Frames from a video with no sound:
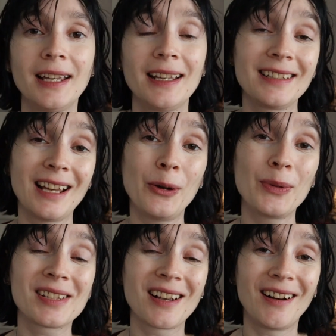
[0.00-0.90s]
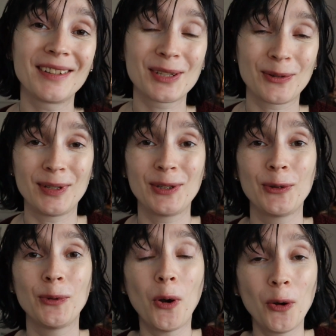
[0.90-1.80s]
And now it's gone to a
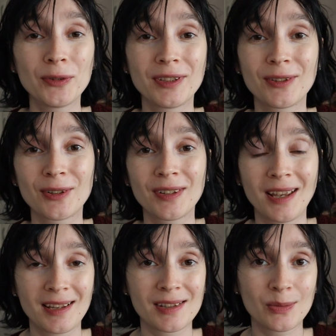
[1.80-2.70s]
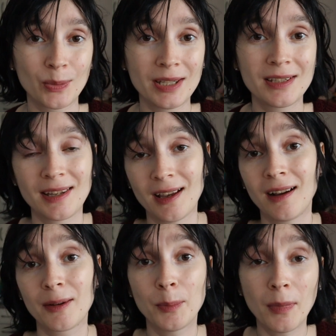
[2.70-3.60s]
new owner, a sweet
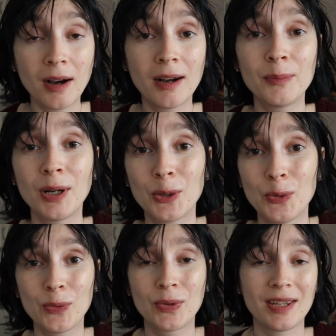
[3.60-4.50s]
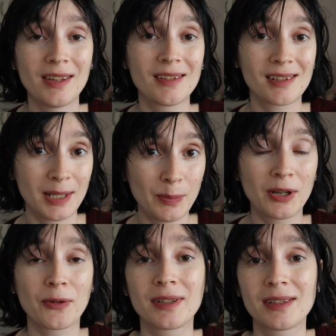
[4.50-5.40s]
young mom who is an
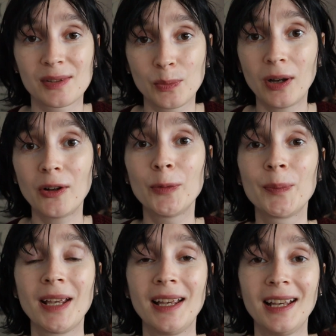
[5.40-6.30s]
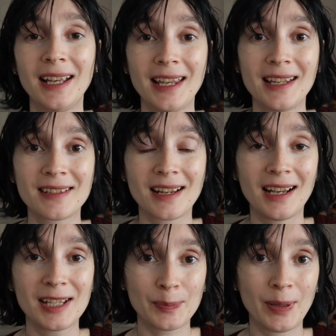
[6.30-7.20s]
immigrant as well. And
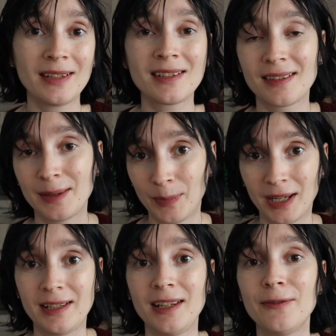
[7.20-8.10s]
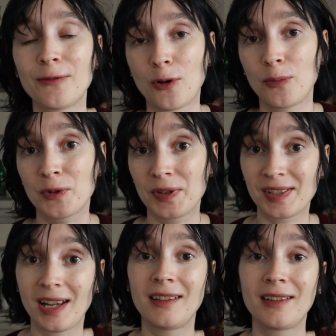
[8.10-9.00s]
I spent the money from
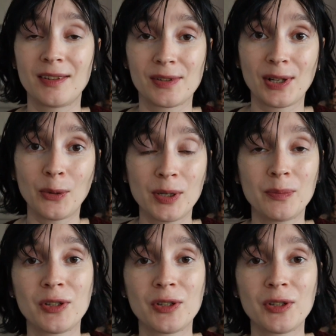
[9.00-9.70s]
reselling the sewing